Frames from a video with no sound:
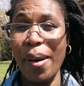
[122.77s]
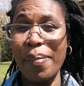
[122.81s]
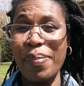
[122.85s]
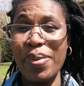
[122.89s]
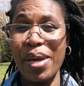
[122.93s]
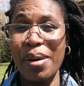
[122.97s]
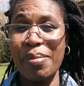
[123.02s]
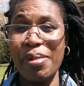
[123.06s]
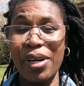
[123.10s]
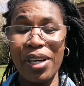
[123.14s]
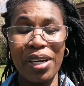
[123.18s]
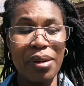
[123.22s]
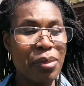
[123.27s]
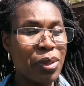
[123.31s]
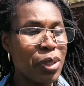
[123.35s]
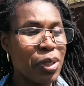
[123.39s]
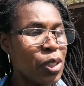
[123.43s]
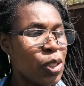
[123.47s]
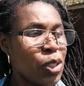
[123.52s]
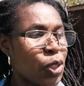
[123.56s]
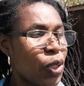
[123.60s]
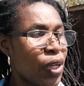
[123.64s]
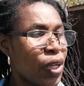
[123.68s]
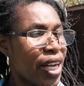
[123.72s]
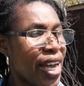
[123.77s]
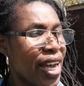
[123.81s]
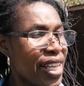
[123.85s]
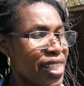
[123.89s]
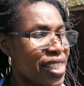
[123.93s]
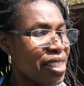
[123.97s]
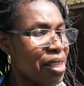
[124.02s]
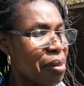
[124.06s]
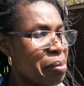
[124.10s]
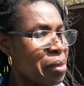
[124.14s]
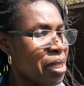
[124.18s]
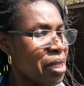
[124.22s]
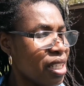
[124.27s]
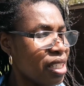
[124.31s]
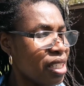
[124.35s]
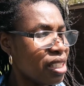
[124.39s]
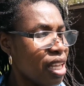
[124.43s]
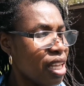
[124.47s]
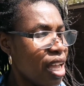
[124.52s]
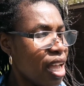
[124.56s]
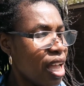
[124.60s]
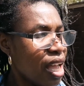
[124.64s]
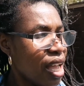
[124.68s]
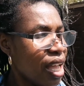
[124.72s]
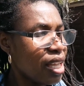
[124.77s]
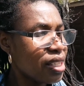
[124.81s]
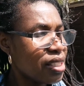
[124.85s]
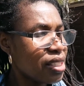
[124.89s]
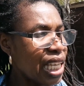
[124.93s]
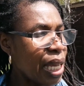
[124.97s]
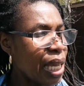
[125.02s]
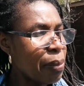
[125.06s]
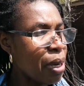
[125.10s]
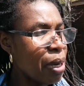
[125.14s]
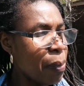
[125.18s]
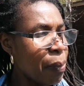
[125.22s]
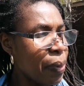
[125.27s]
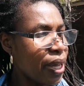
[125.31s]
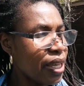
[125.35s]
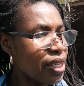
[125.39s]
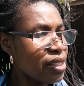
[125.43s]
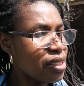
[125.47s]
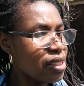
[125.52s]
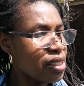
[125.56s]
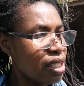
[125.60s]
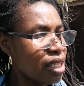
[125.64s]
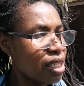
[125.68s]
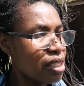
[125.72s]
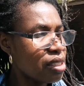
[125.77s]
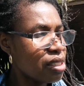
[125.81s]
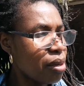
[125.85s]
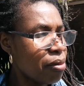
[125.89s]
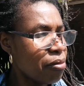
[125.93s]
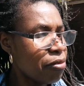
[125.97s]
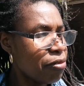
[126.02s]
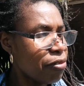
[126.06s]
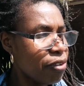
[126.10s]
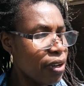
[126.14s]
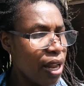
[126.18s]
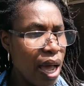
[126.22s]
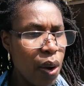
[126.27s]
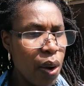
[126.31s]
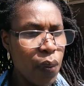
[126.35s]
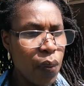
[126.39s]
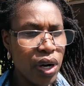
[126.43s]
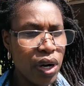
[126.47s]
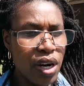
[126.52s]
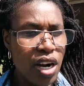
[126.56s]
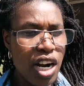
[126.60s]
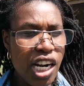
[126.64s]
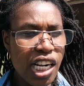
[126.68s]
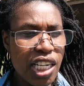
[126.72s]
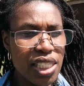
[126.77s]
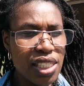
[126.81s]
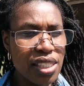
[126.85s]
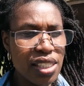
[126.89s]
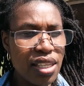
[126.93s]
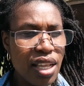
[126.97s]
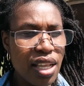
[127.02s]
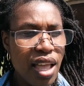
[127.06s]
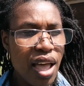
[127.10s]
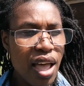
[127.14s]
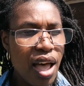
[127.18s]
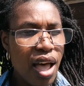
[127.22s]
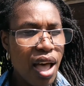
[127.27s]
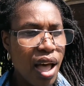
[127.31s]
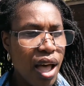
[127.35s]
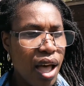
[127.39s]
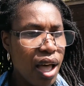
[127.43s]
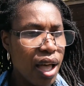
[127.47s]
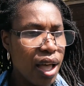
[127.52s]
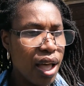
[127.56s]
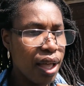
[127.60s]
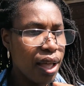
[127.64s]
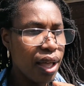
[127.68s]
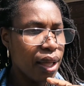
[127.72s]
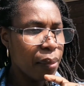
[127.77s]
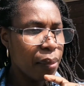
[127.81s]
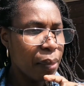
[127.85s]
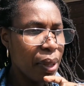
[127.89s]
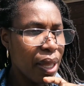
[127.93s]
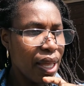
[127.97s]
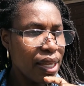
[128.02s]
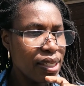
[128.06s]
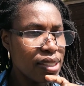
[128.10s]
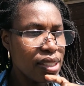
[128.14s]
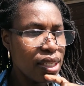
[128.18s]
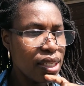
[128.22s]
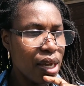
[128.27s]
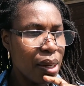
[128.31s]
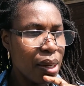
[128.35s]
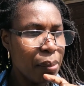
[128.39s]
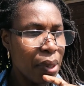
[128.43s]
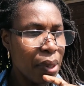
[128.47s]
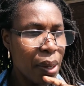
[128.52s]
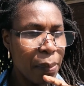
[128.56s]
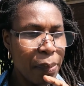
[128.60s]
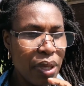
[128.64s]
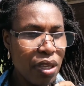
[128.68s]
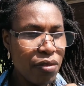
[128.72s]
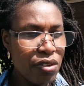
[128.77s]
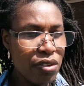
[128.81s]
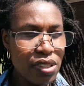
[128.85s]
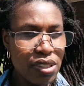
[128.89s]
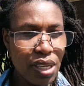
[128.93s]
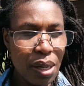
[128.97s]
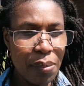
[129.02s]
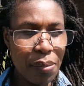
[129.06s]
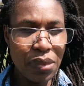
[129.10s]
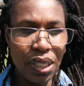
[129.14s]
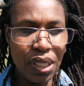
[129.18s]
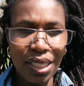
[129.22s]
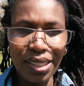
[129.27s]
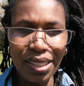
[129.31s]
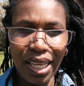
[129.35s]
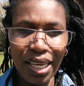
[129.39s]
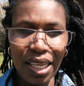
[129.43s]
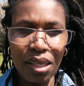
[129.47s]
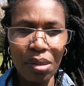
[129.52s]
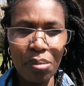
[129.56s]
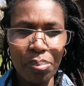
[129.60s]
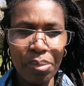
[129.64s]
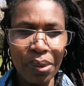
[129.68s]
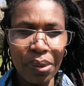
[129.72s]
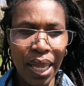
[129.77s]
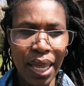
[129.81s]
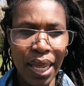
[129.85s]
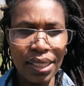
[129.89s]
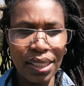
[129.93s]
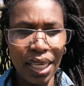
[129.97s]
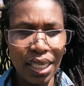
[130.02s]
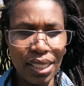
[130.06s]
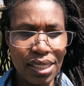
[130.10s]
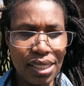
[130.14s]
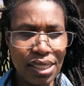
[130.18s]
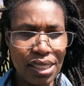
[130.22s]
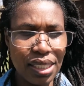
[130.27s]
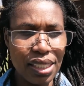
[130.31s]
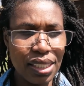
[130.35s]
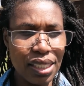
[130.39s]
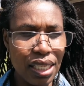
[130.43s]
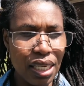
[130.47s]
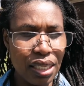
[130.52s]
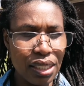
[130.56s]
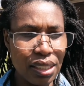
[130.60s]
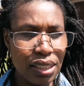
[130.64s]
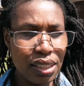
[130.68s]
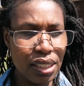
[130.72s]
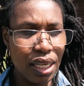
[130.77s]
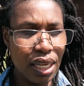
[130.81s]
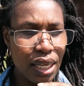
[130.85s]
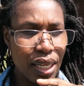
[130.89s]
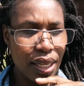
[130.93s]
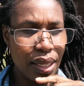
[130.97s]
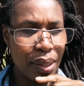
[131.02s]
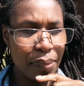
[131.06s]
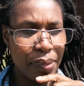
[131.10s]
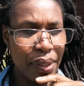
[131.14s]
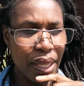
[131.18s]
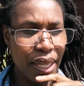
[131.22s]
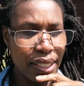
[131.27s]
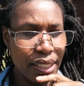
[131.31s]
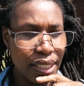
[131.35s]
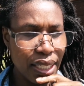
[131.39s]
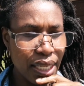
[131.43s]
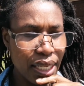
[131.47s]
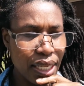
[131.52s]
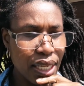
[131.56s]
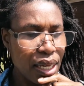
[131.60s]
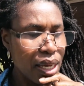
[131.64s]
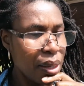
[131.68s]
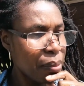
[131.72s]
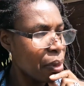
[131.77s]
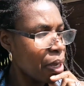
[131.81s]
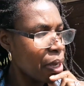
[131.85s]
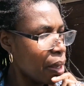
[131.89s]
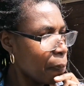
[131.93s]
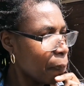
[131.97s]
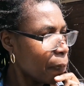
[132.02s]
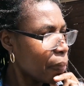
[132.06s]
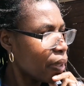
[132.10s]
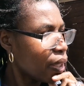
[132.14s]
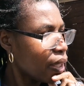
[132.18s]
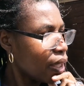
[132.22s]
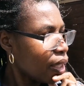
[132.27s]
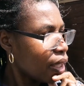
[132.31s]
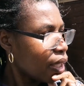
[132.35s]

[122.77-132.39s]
happy about. I'm going to show you guys in a minute. Has come up. I see some flowers. Um, has come up. Even some things I didn't plant, I see that um, that they come up.